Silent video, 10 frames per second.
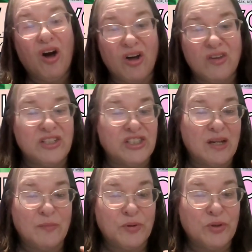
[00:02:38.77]
All the
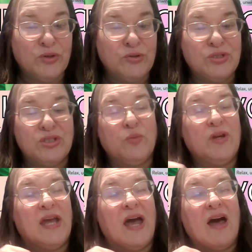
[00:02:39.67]
shampoos that
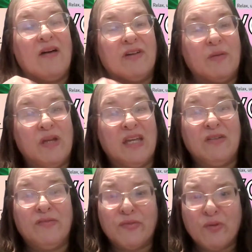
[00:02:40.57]
we have coming
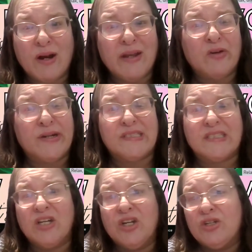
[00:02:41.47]
in,
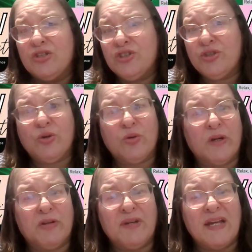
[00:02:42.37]
fragrance,
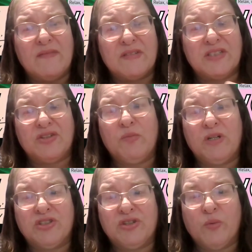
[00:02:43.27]
jewelry. We have so
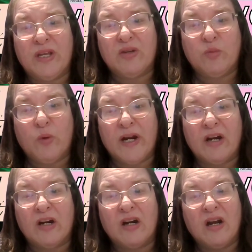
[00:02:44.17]
much that we could
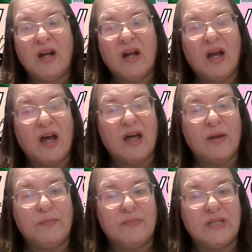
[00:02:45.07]
wear,
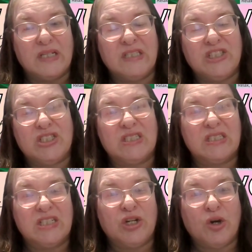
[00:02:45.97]
and just,